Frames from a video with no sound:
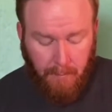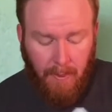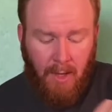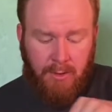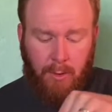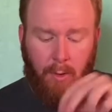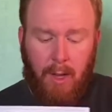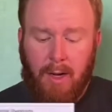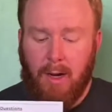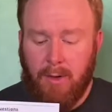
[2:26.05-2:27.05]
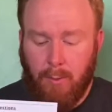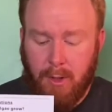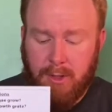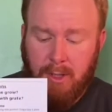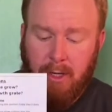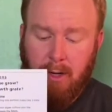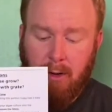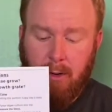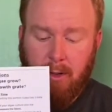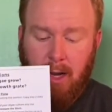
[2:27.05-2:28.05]
So go ahead and on the worksheet
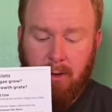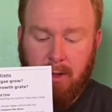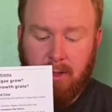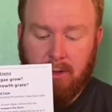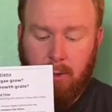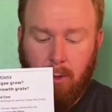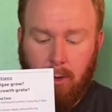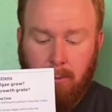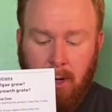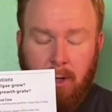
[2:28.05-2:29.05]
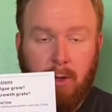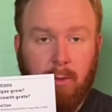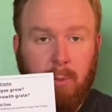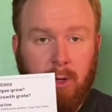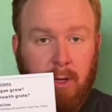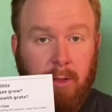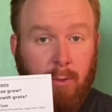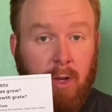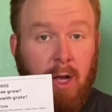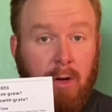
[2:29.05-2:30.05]
here, down at this corner, you'll put in
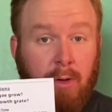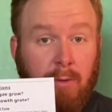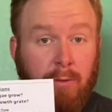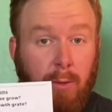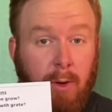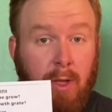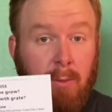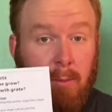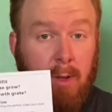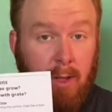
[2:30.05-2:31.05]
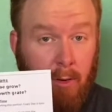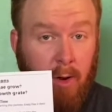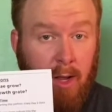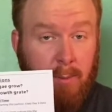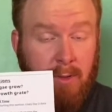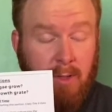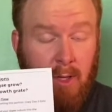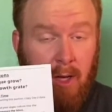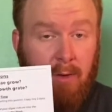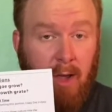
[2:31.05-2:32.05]
340 milligrams
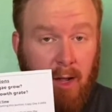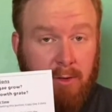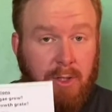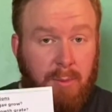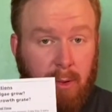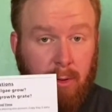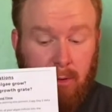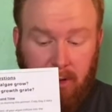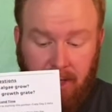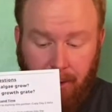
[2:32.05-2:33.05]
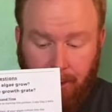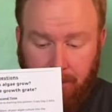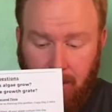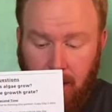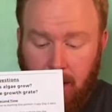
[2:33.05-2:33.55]
of algae per liter.